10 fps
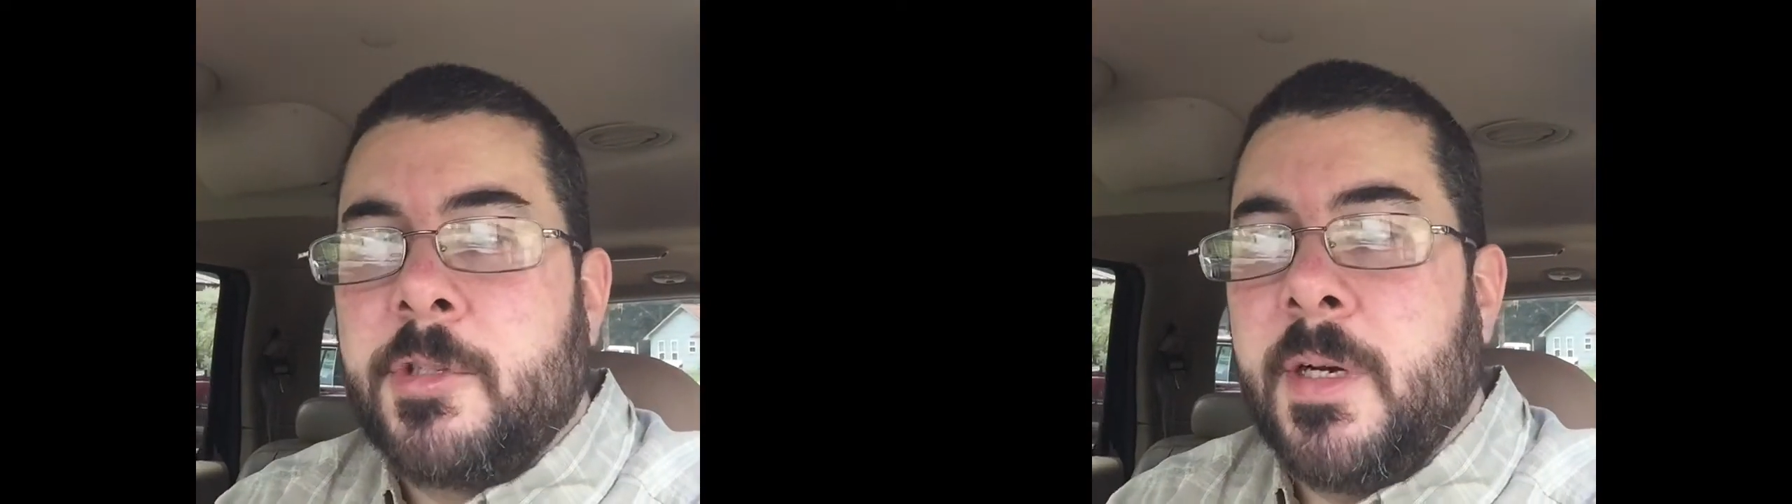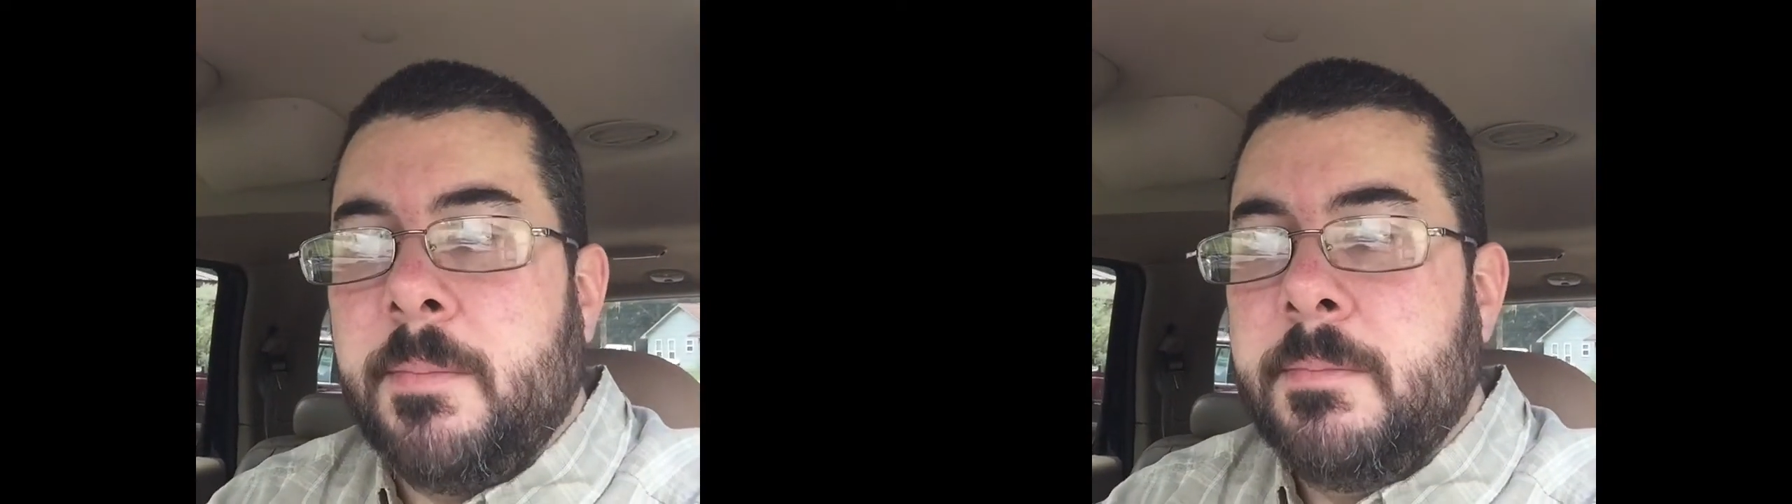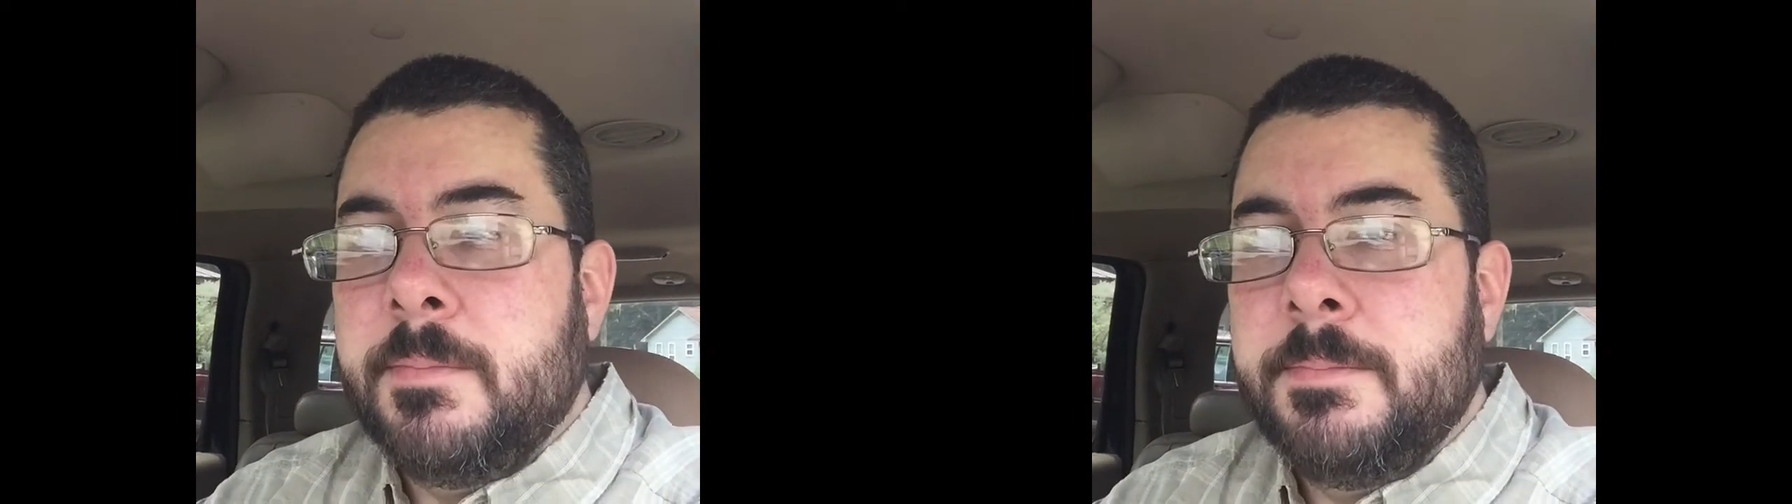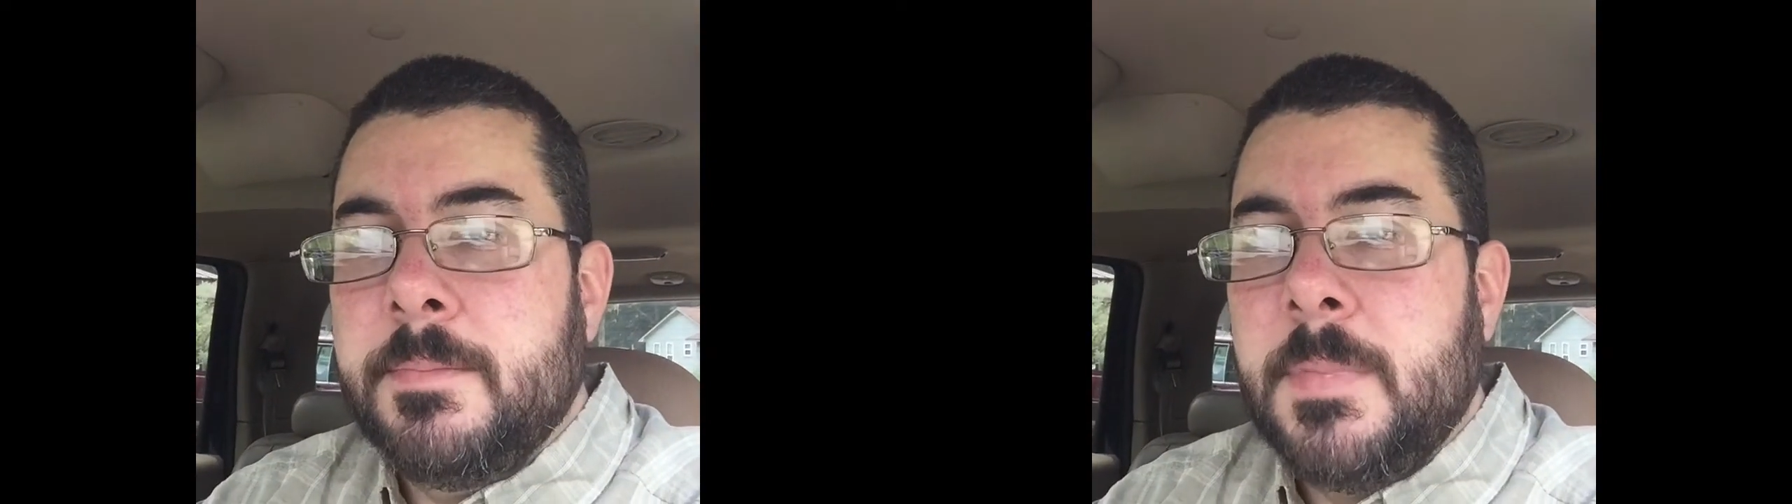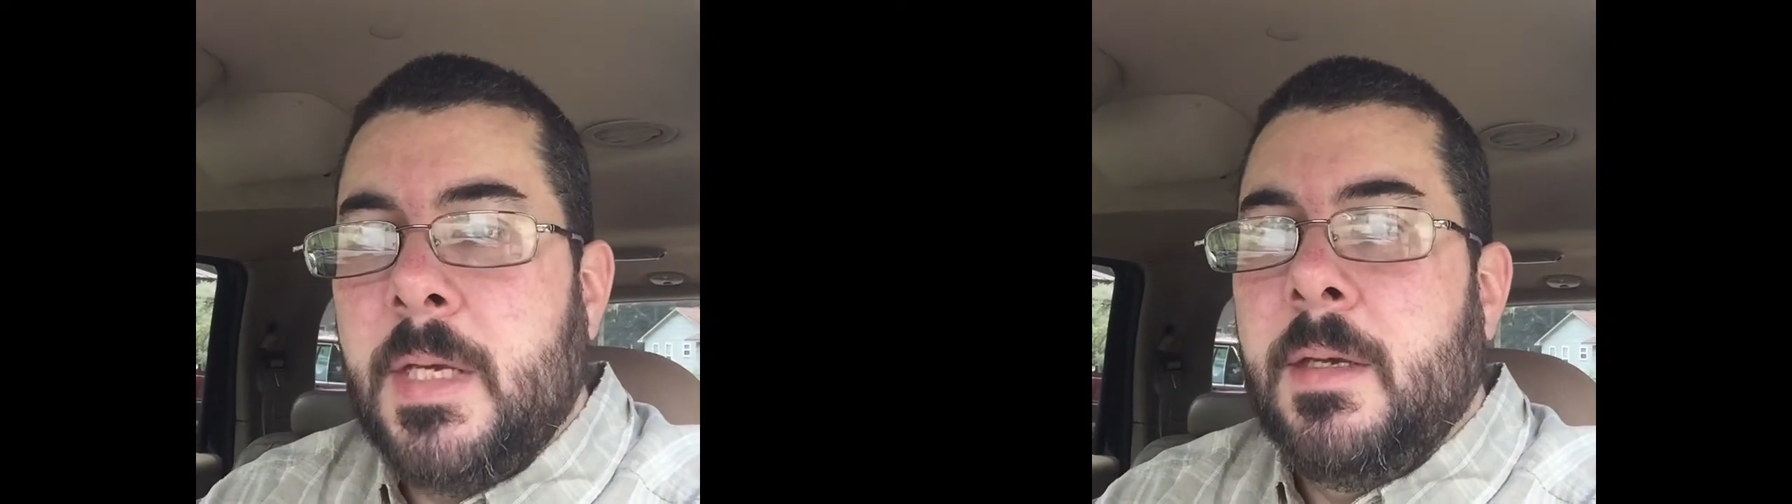trip.
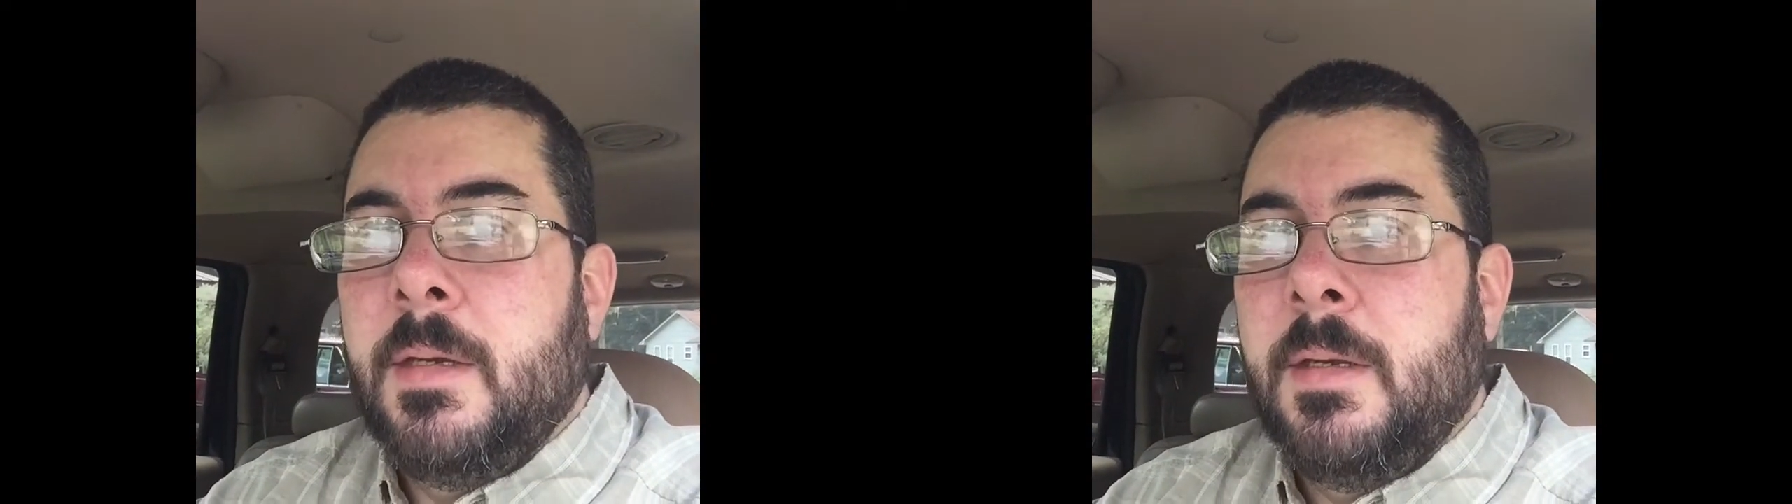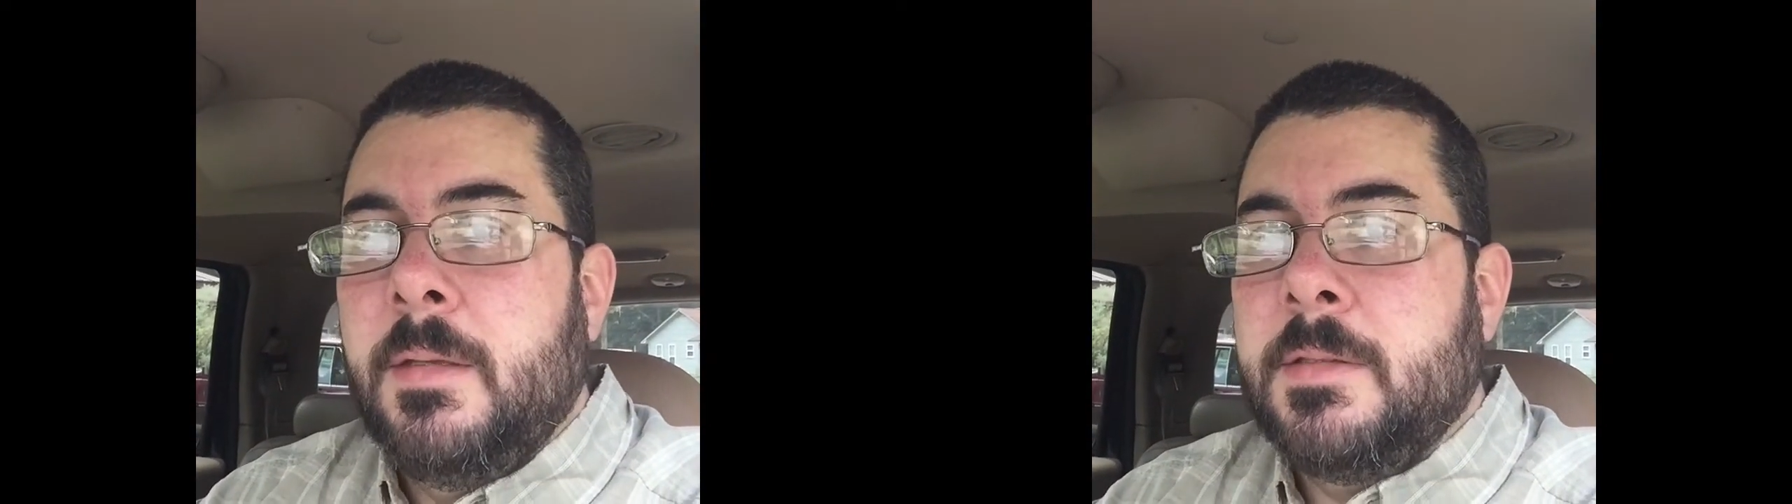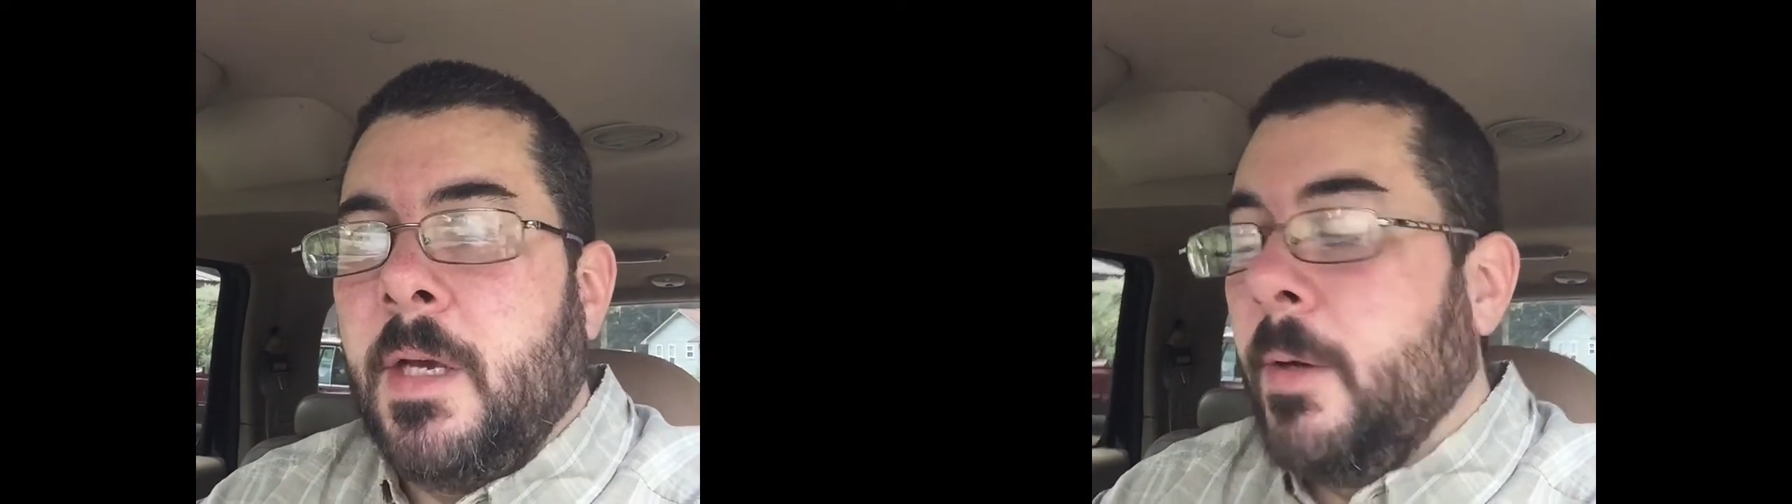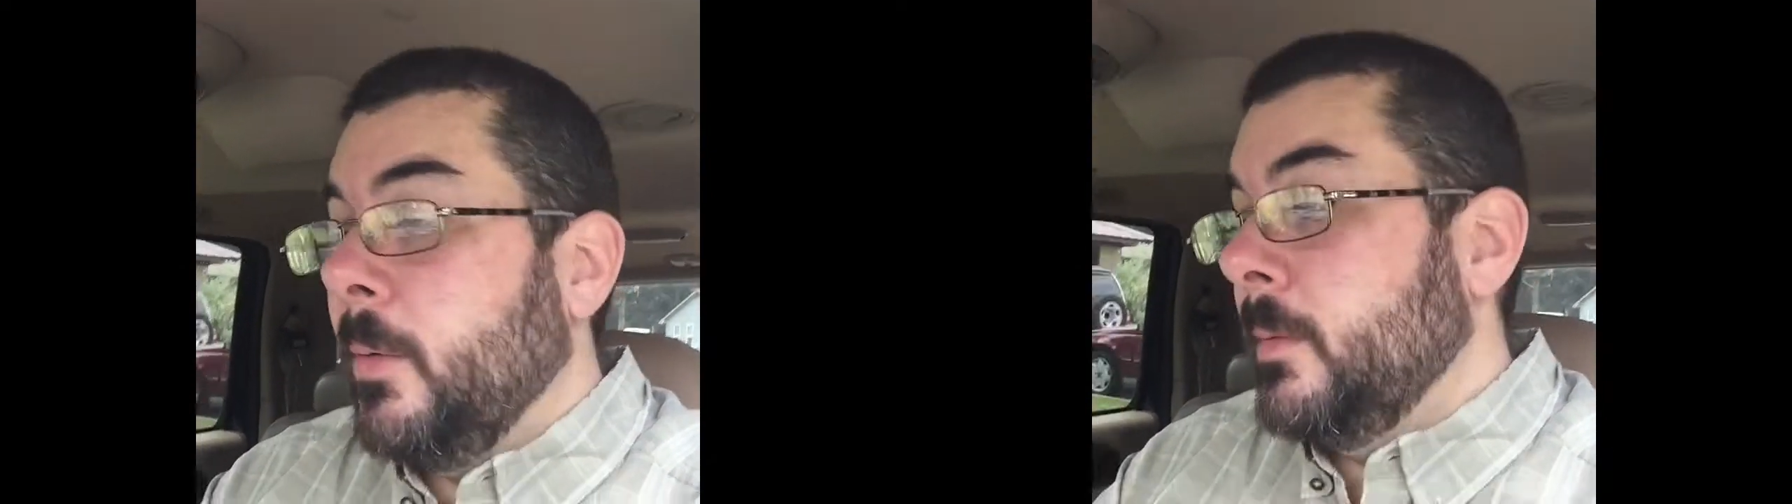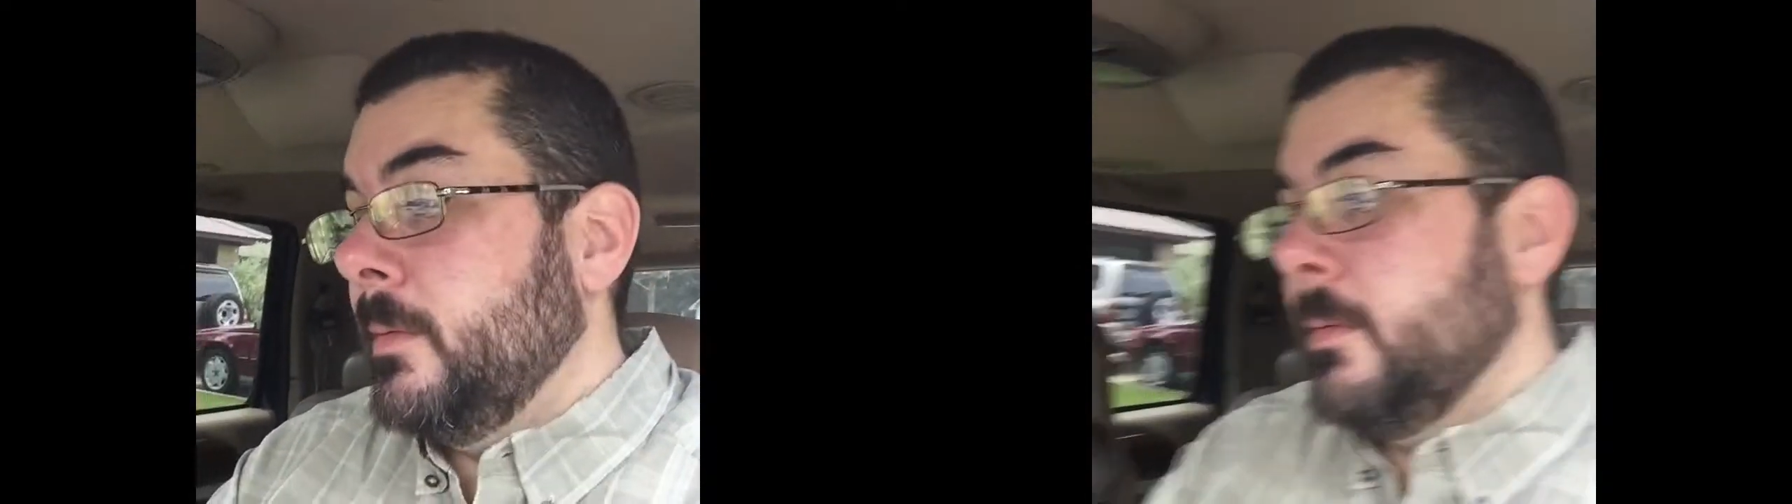So